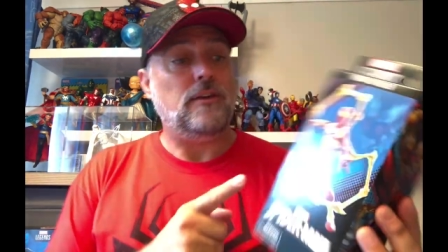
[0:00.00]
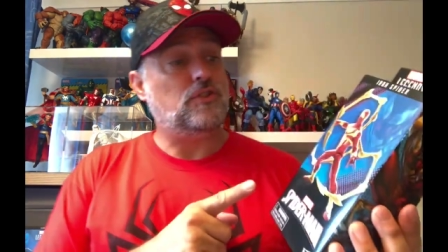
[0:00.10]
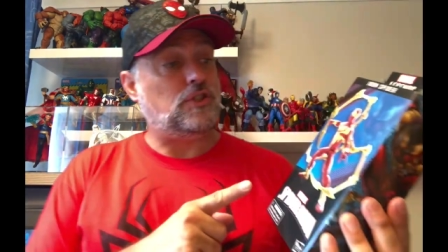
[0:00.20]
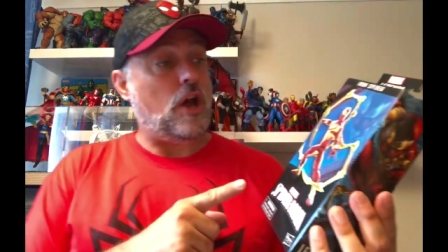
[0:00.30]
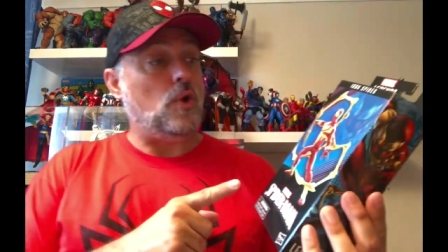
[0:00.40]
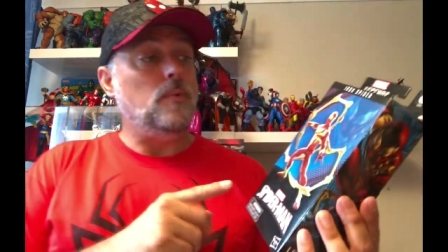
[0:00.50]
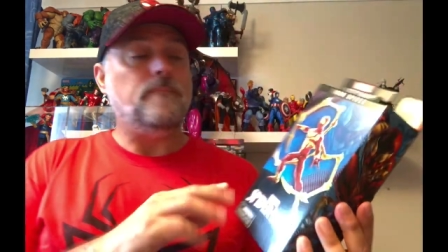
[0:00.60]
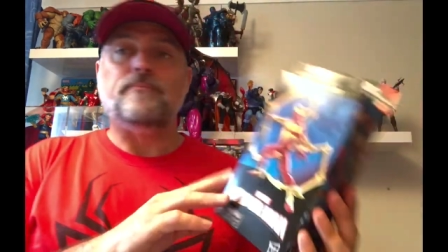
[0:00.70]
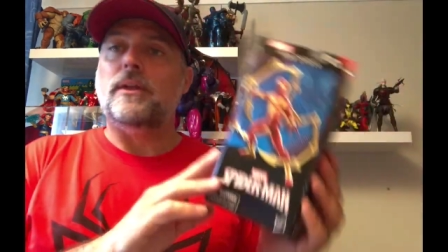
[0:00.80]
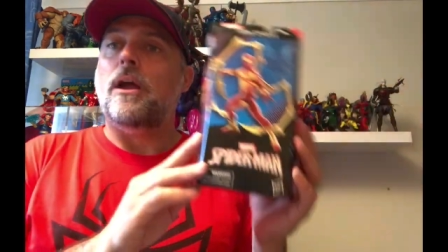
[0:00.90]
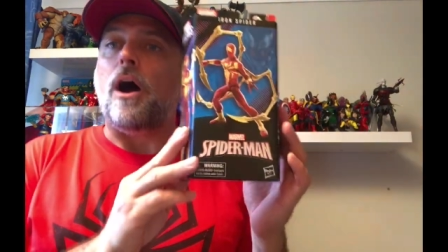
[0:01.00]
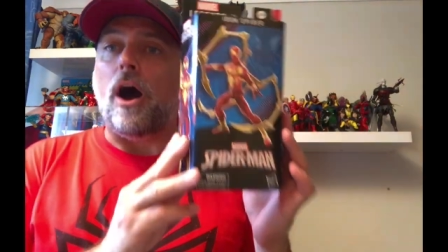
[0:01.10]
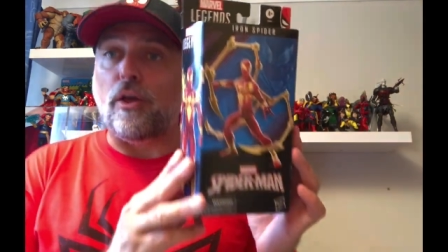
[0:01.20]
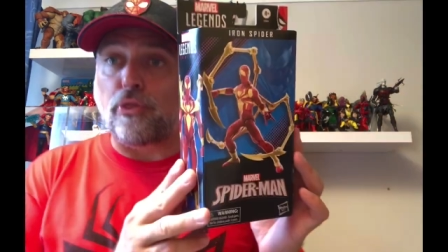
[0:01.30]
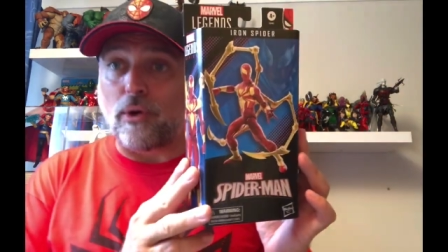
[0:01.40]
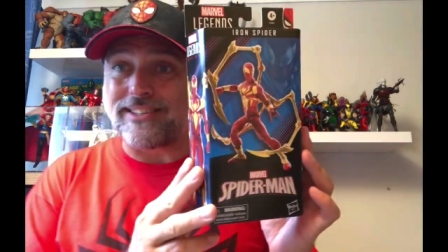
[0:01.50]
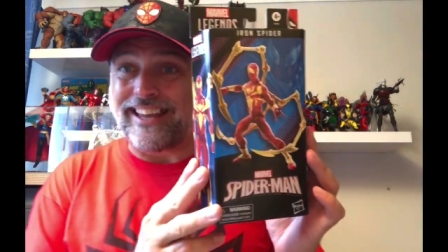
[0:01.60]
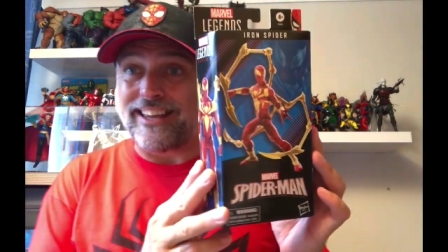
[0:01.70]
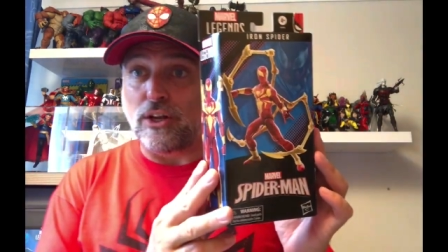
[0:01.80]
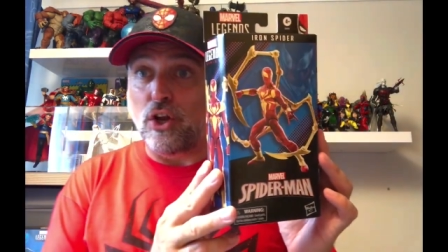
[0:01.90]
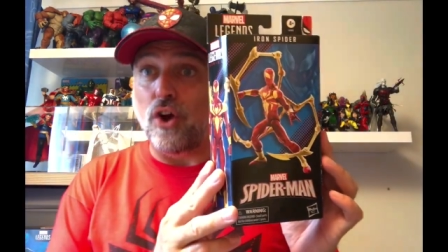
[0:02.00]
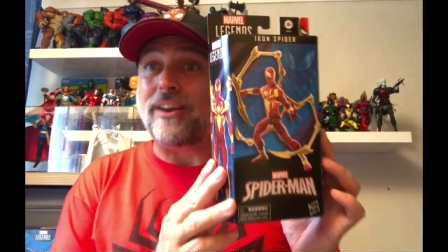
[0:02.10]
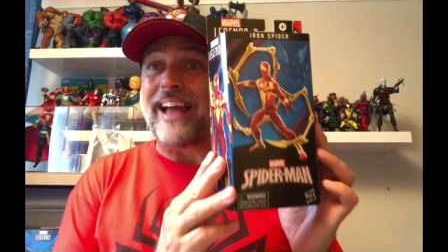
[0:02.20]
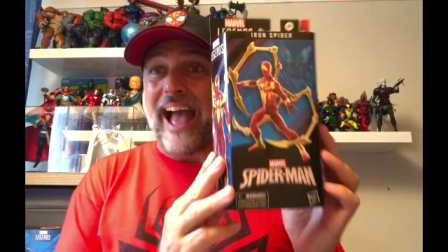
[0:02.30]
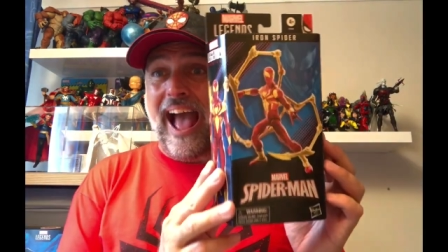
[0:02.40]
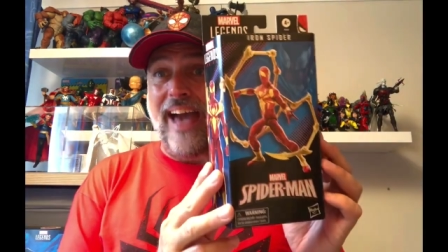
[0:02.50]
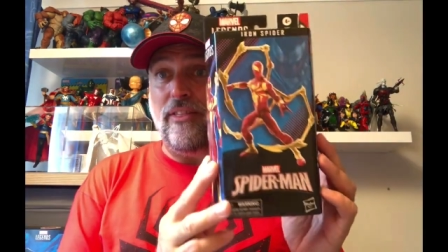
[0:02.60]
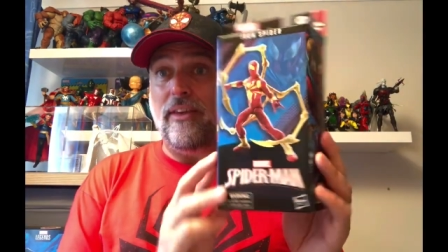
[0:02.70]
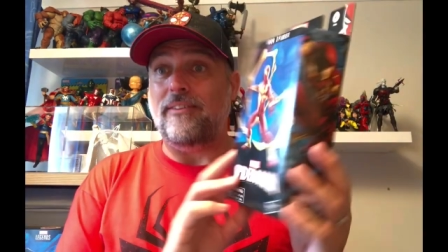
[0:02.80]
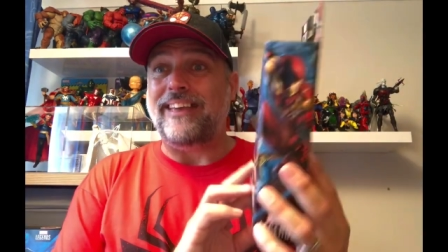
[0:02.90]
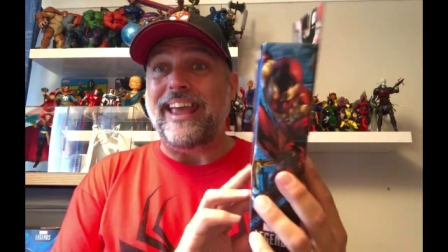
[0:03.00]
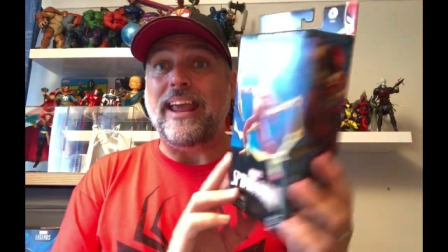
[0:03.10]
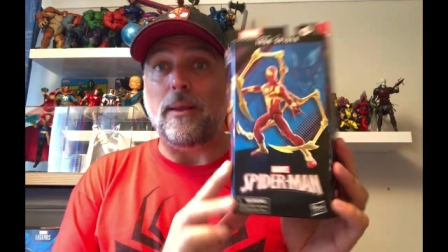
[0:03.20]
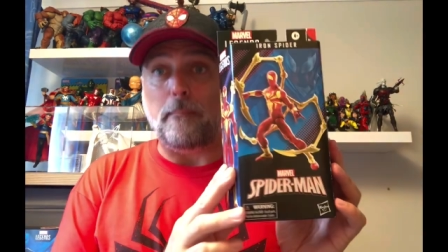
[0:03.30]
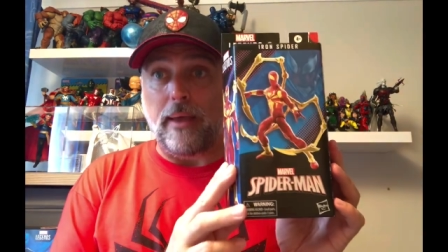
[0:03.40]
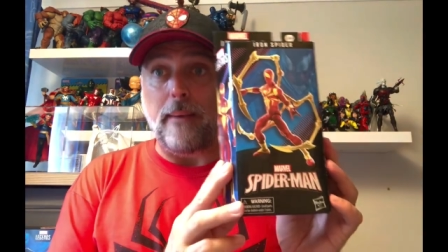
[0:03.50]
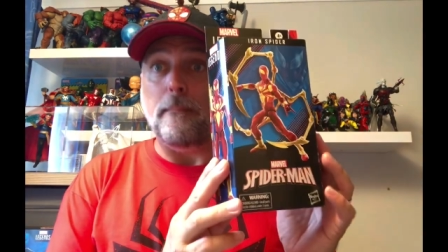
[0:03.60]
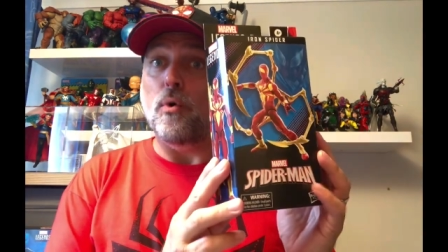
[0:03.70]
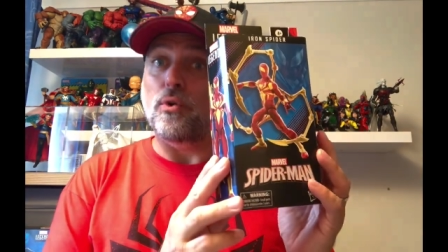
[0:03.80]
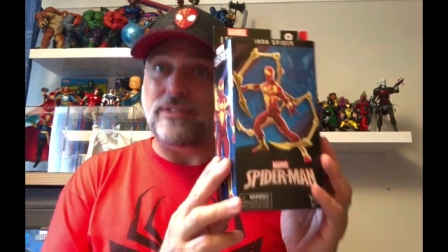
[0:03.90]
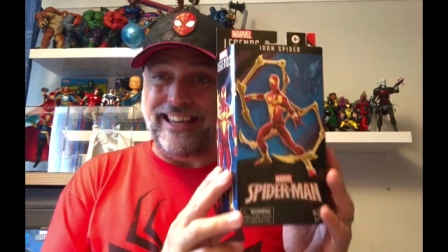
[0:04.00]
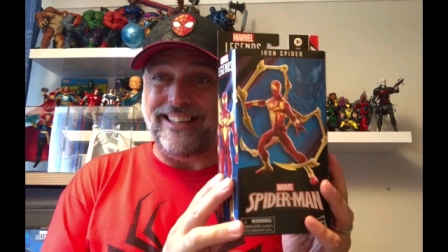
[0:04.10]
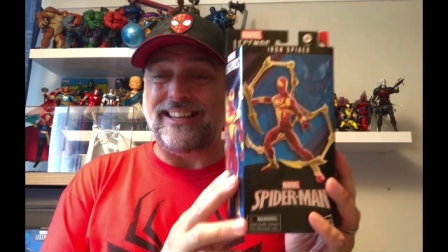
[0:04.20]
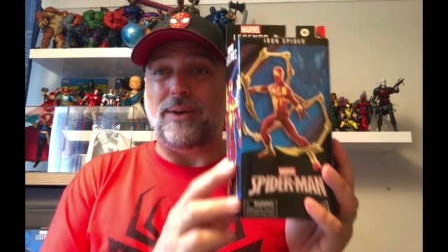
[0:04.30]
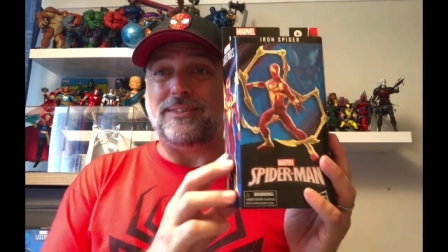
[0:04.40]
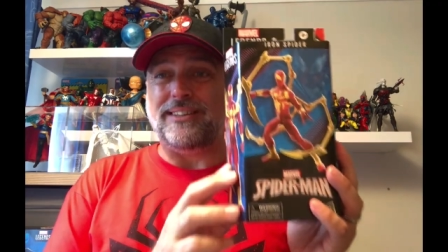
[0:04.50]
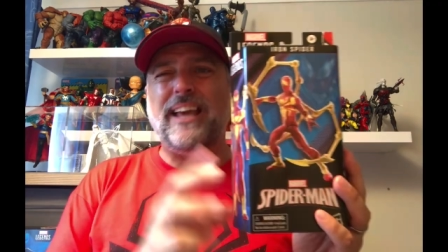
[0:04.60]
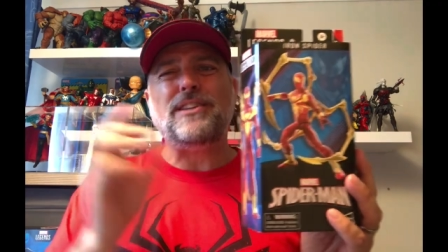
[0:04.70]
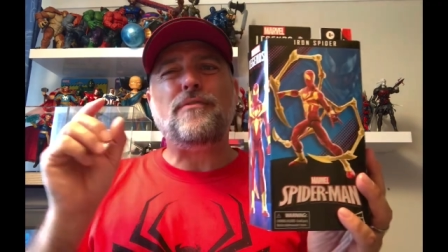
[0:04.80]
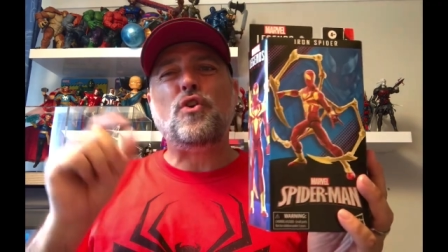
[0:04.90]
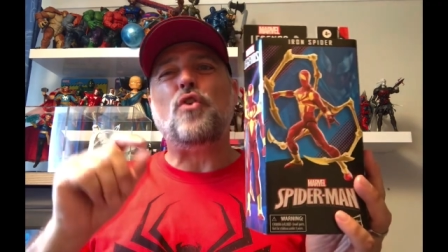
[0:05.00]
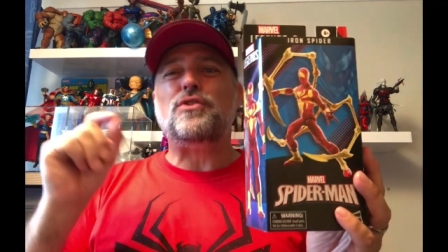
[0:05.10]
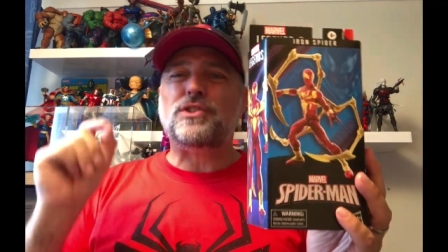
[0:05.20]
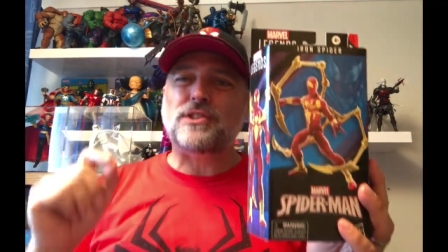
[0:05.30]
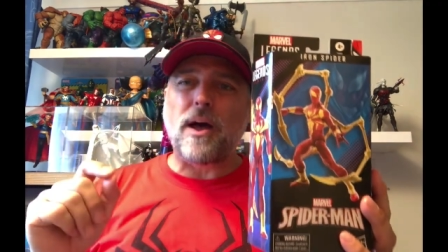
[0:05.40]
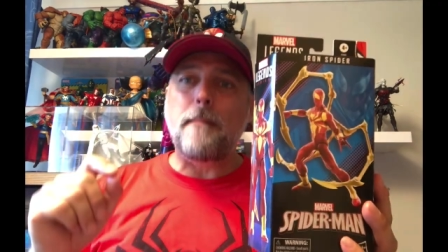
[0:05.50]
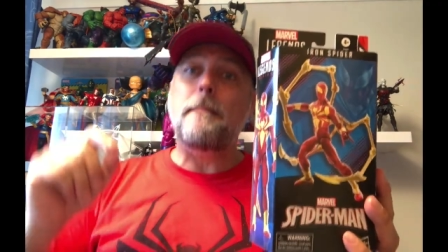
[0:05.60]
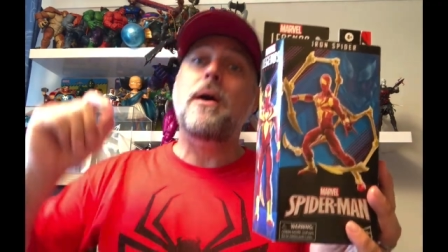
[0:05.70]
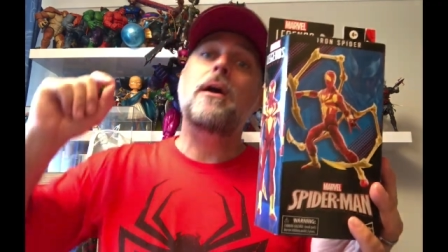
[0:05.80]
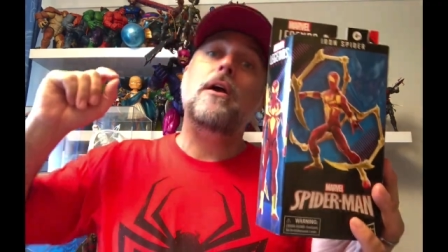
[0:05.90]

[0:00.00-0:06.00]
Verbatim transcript: So I thought I'd take a look at this in a bit more detail today because I've got some